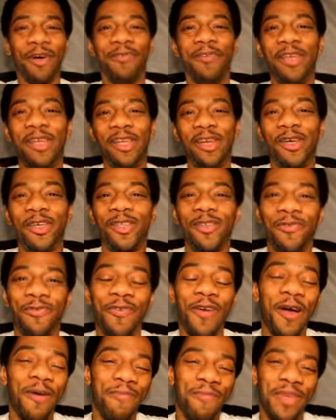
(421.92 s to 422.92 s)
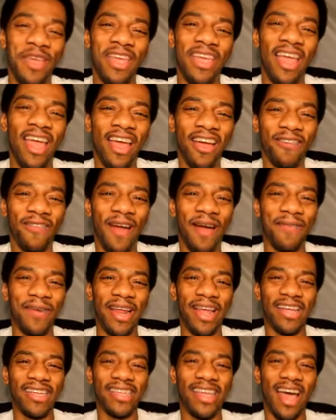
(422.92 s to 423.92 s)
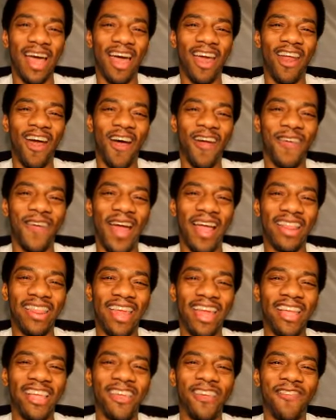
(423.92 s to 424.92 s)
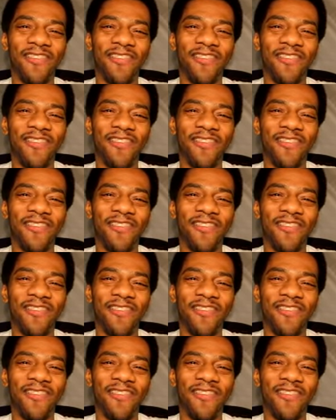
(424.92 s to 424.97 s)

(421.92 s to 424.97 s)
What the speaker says: more videos from me, Robert Anton. All right. Thank